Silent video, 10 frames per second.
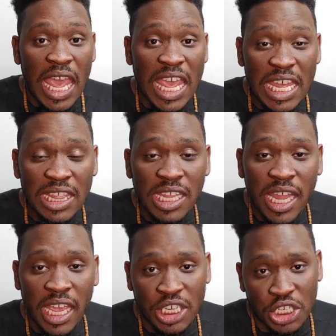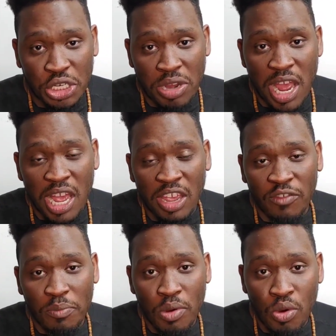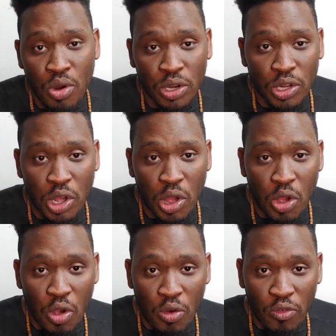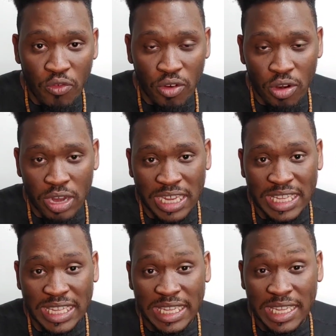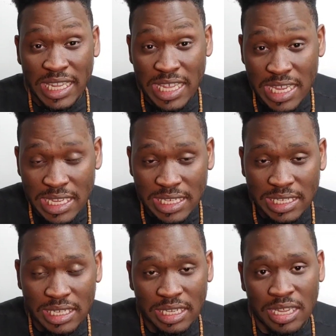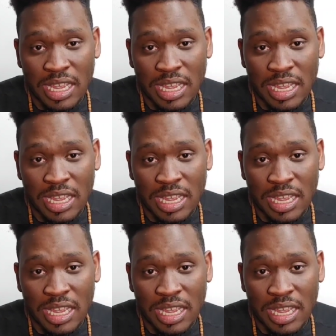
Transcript: In the last year, I have poured over at least